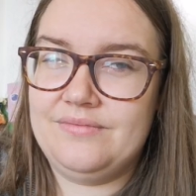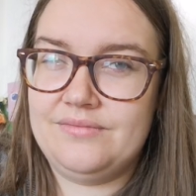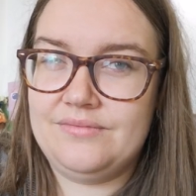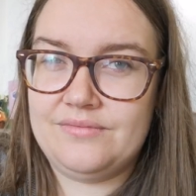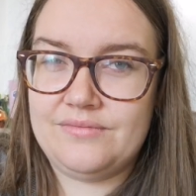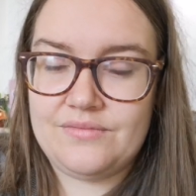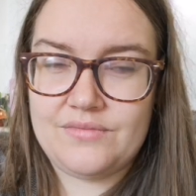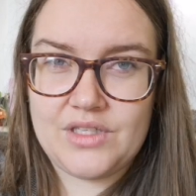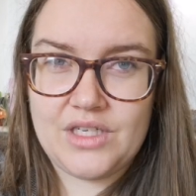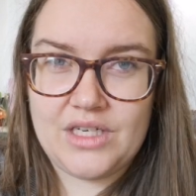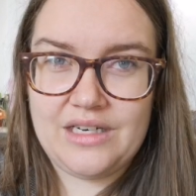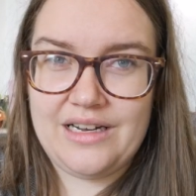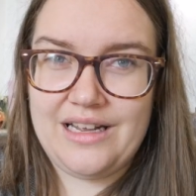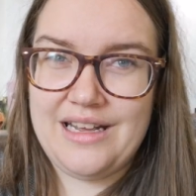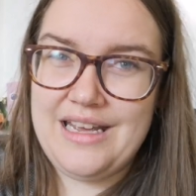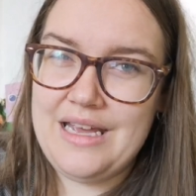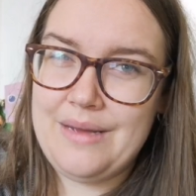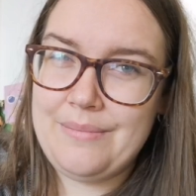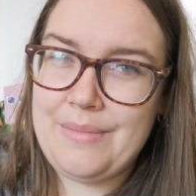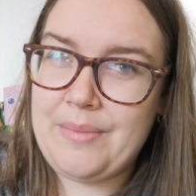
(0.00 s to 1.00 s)

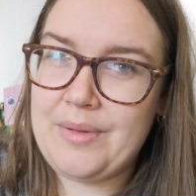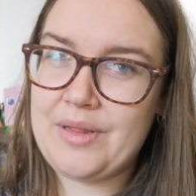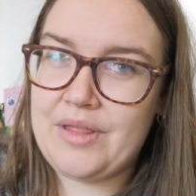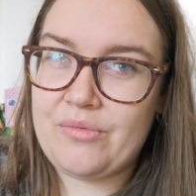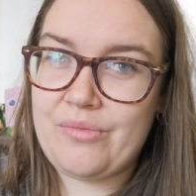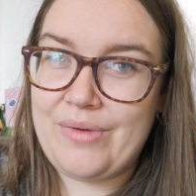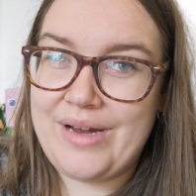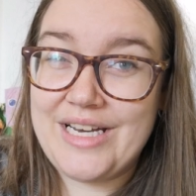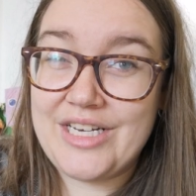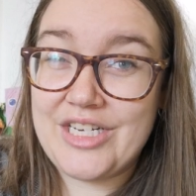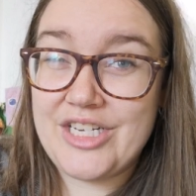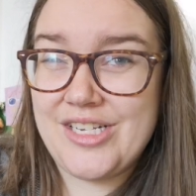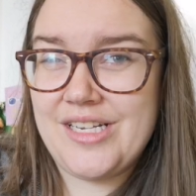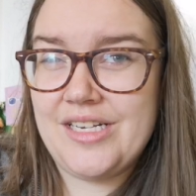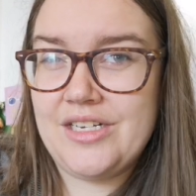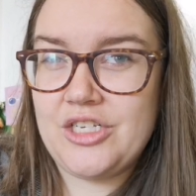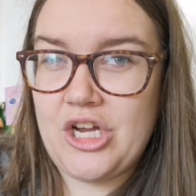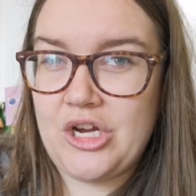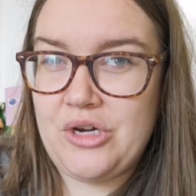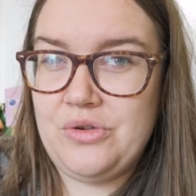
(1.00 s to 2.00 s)
maybe three inches
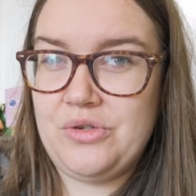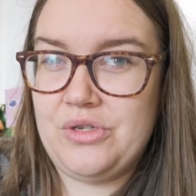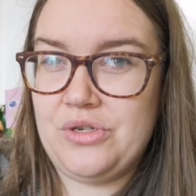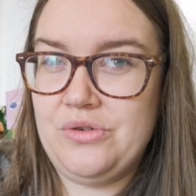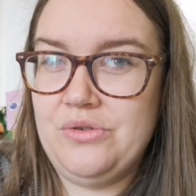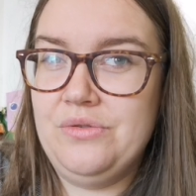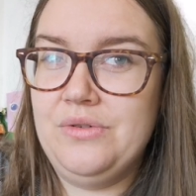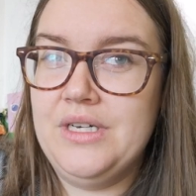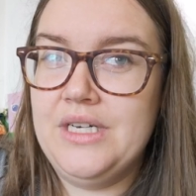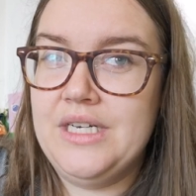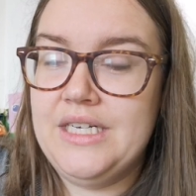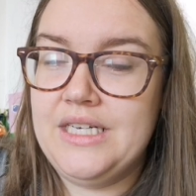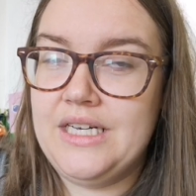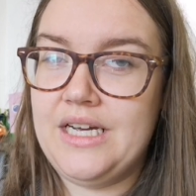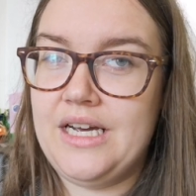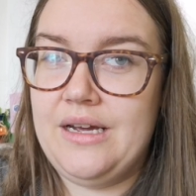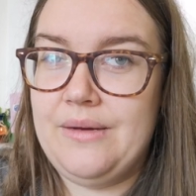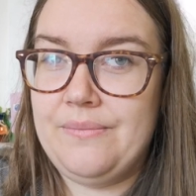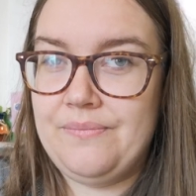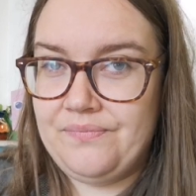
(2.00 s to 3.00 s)
in total
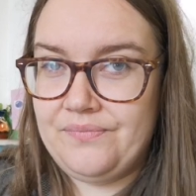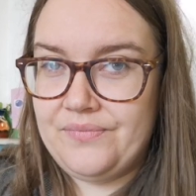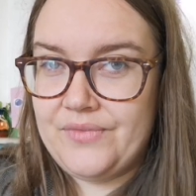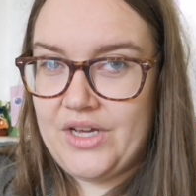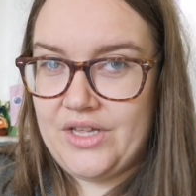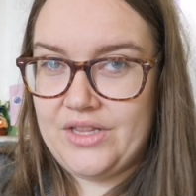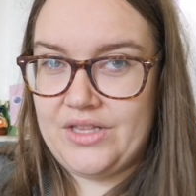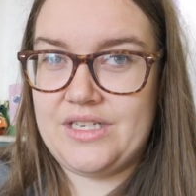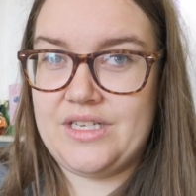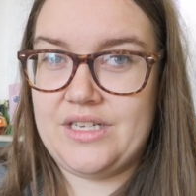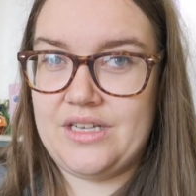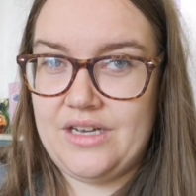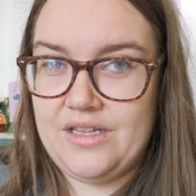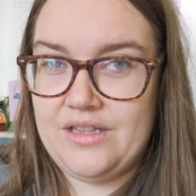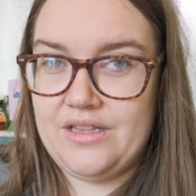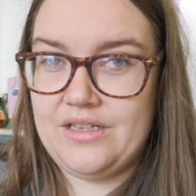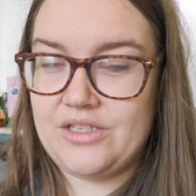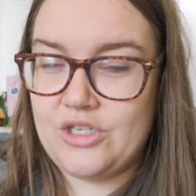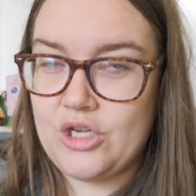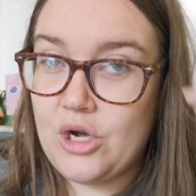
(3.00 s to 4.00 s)
um, at, the,
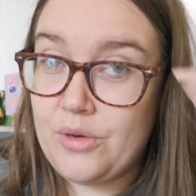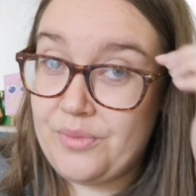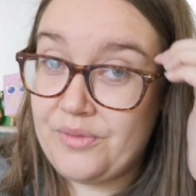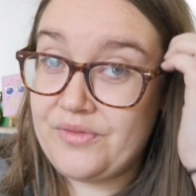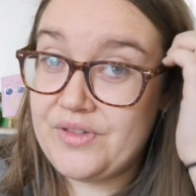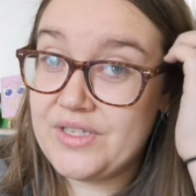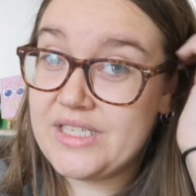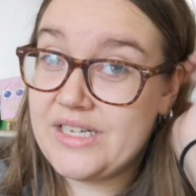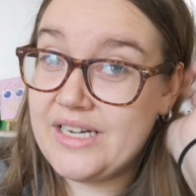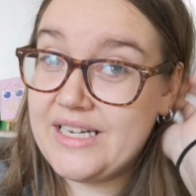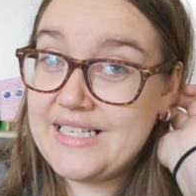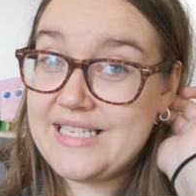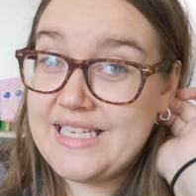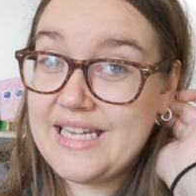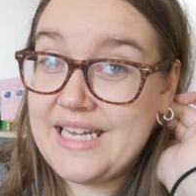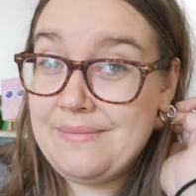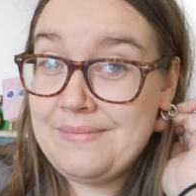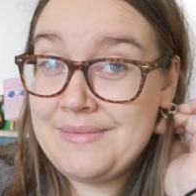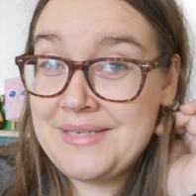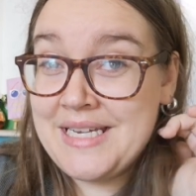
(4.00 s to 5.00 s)
at the top of the side
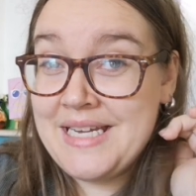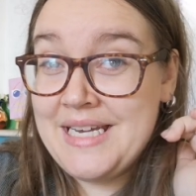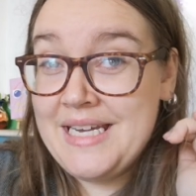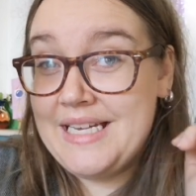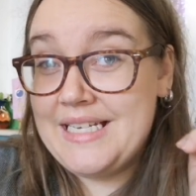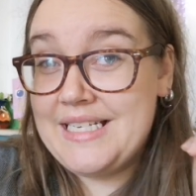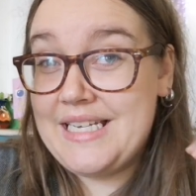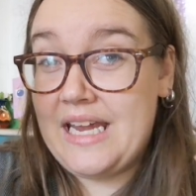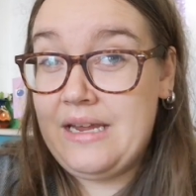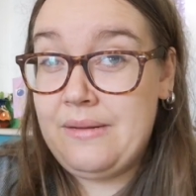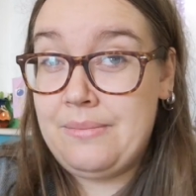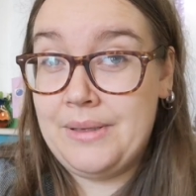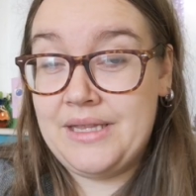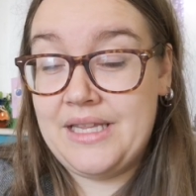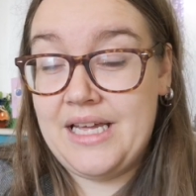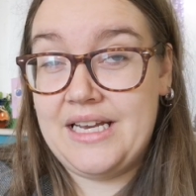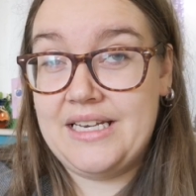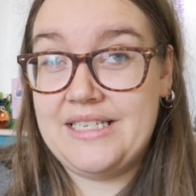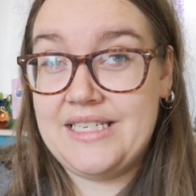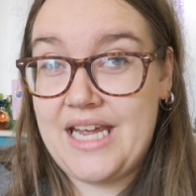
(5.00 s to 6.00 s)
seams,
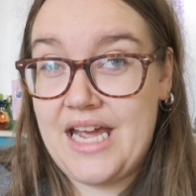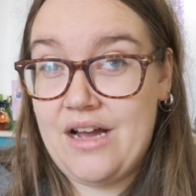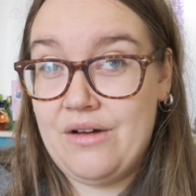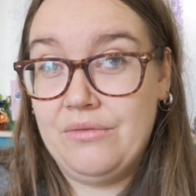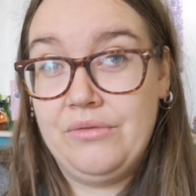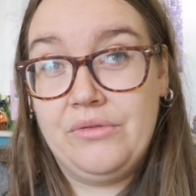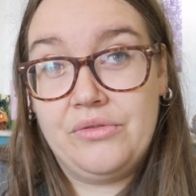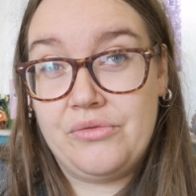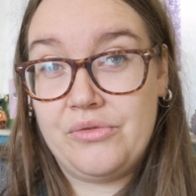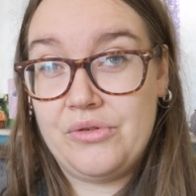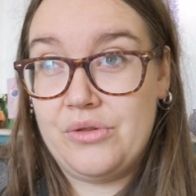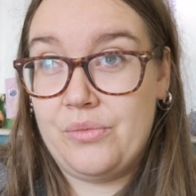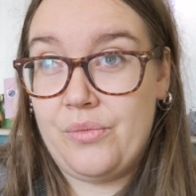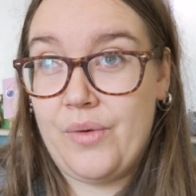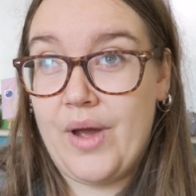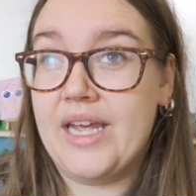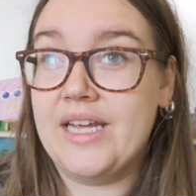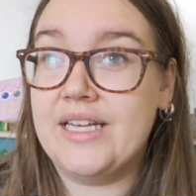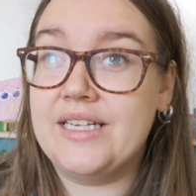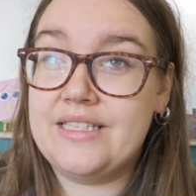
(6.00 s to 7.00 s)
tapered that down through the
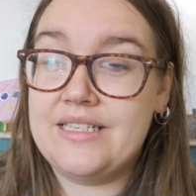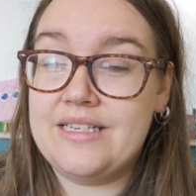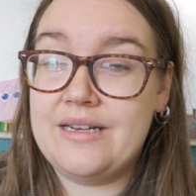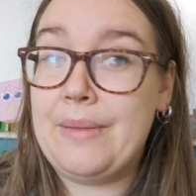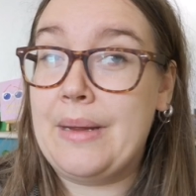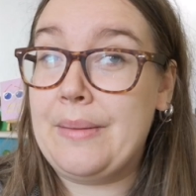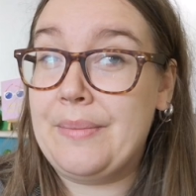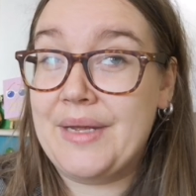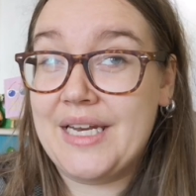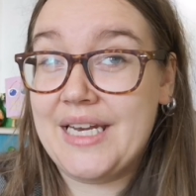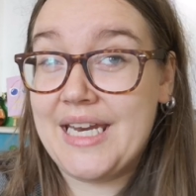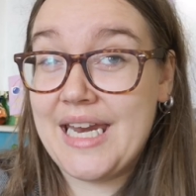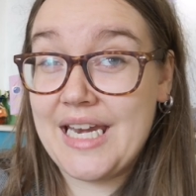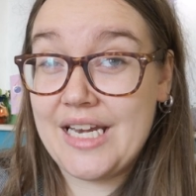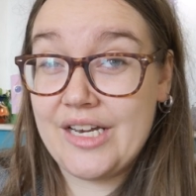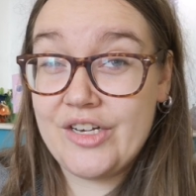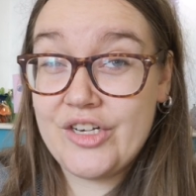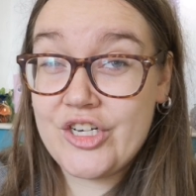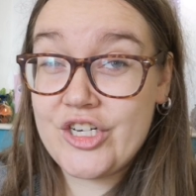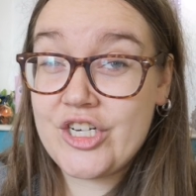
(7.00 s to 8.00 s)
waist to maybe an
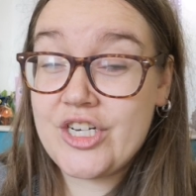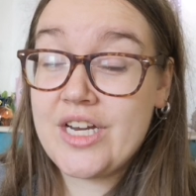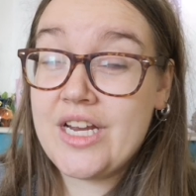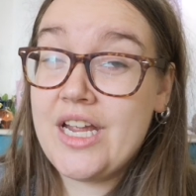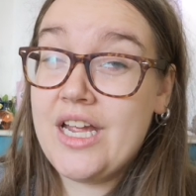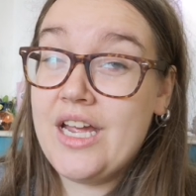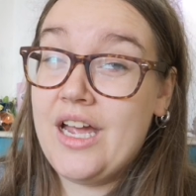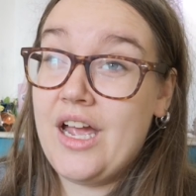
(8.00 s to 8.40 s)
inch.